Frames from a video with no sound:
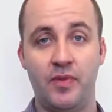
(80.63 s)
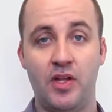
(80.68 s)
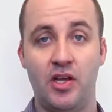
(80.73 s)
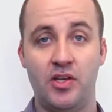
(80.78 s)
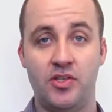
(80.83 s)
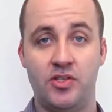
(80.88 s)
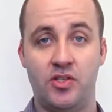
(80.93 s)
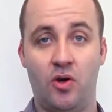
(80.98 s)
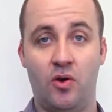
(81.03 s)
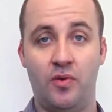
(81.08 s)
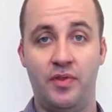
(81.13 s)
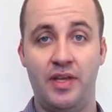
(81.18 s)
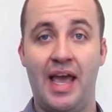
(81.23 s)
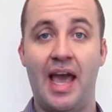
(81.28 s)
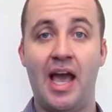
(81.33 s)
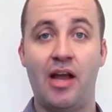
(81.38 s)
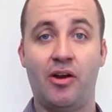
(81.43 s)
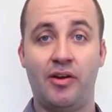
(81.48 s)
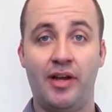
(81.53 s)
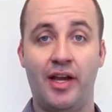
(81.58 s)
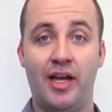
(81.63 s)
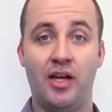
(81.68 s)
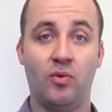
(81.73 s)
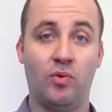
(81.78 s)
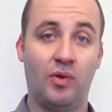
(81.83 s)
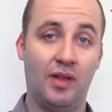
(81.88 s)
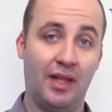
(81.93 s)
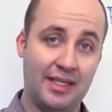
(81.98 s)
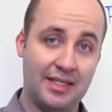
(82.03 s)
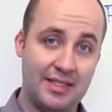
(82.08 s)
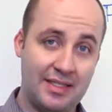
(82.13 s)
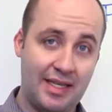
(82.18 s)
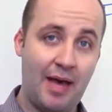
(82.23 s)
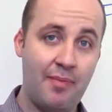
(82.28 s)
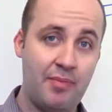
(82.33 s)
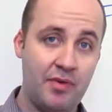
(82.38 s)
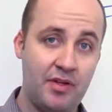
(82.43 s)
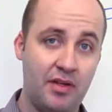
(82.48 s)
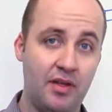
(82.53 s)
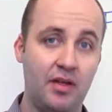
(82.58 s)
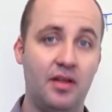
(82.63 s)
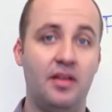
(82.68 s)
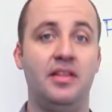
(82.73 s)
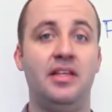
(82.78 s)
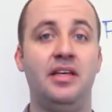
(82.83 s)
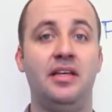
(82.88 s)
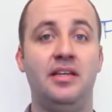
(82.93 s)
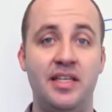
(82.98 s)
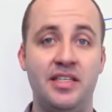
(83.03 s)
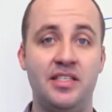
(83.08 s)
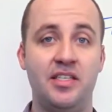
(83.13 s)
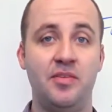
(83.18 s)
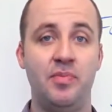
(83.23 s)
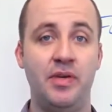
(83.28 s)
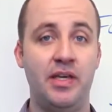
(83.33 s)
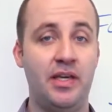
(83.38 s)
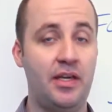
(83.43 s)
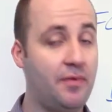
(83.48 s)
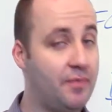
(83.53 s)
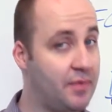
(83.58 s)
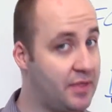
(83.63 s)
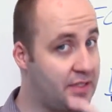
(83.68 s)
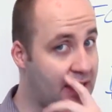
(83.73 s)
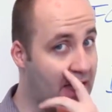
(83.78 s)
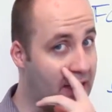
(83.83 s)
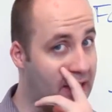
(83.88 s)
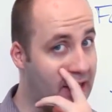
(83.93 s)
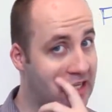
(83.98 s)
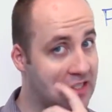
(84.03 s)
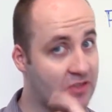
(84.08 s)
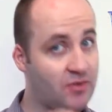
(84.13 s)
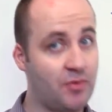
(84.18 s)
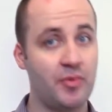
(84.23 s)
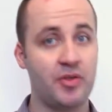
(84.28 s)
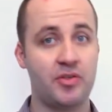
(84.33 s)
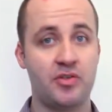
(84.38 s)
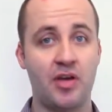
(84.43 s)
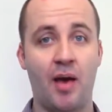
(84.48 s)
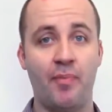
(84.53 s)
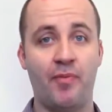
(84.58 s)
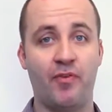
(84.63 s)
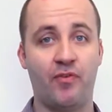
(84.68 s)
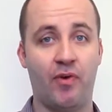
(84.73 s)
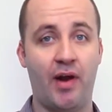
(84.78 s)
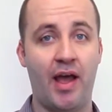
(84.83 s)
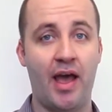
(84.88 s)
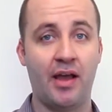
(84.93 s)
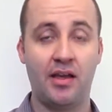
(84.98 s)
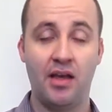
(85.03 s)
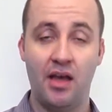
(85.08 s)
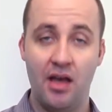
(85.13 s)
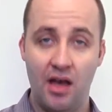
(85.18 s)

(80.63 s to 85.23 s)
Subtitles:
so the aggregator will accept the DCB settings from the top of rack,